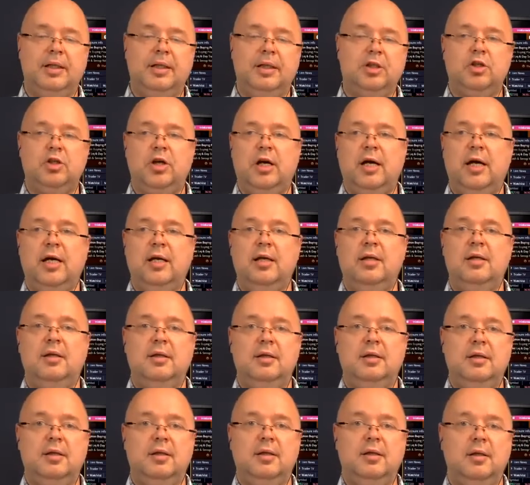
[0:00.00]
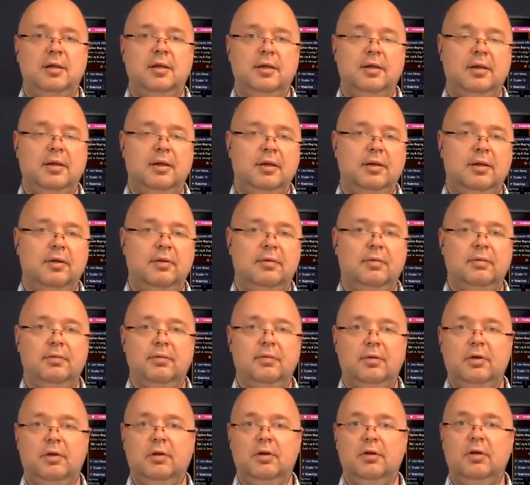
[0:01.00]
trade
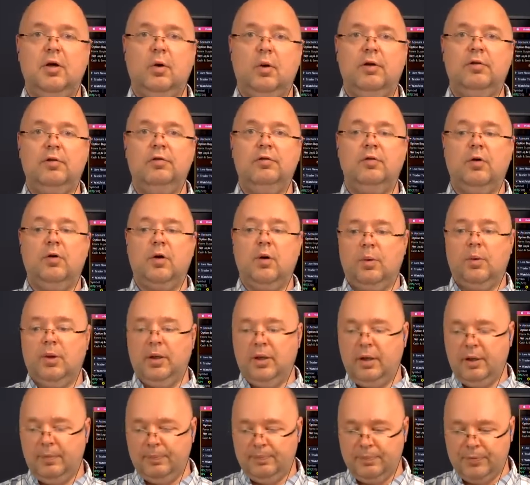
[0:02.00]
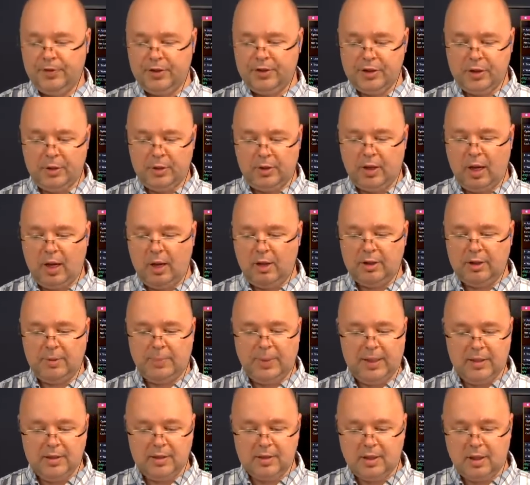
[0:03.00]
going forward. So it all
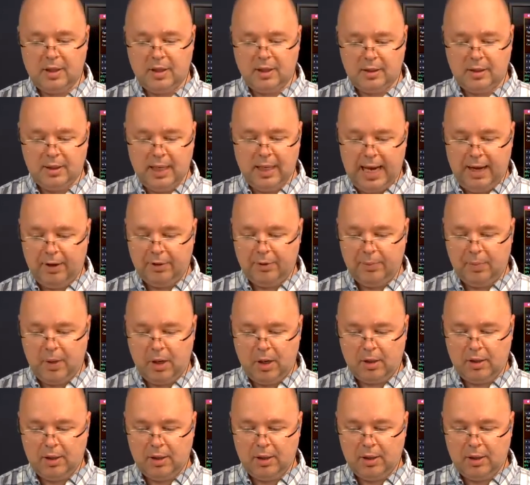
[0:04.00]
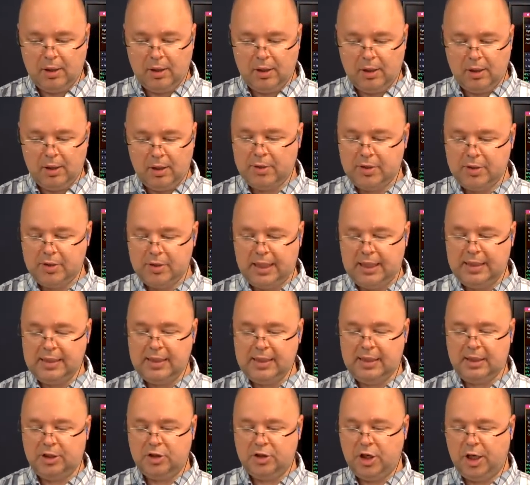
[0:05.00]
depends on how the market interprets
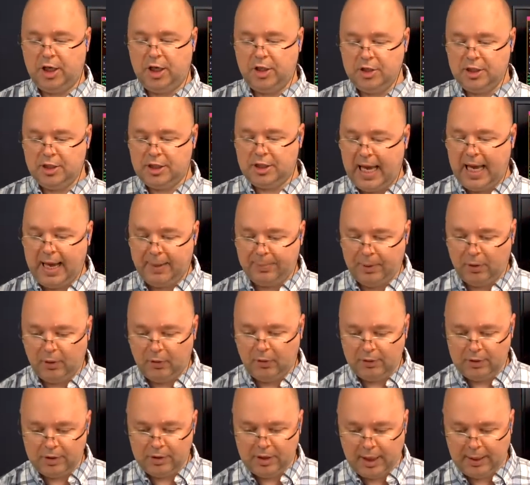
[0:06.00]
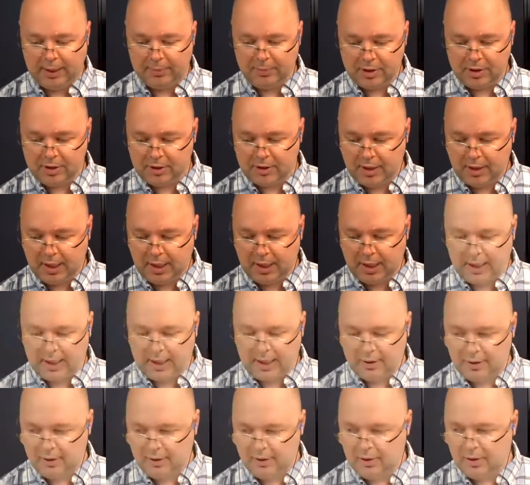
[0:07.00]
things, and changes happen over time, just like
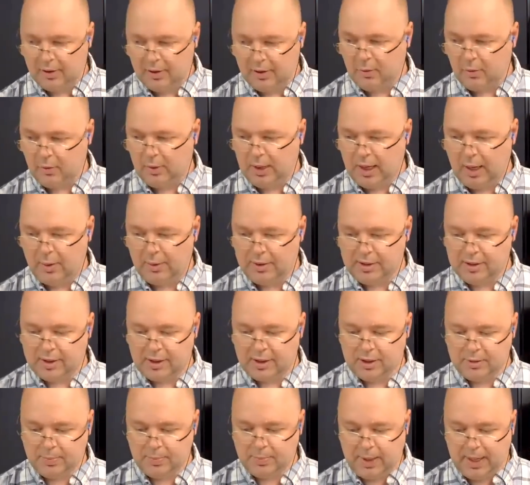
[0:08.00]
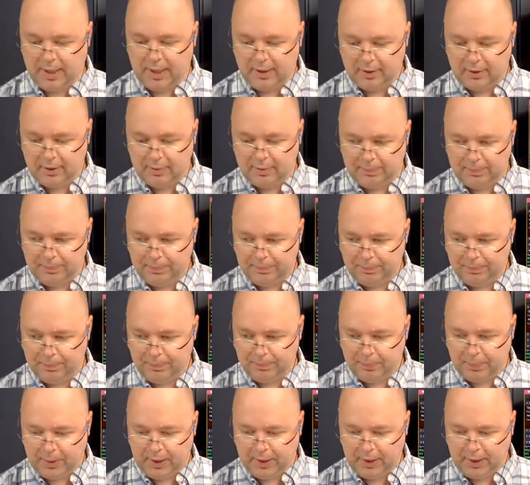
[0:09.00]
we always expect.
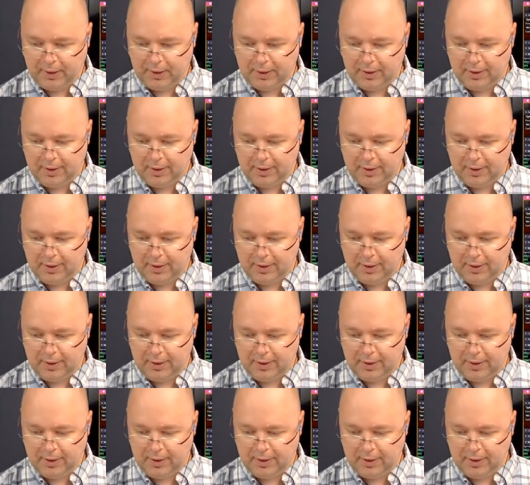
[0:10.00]
But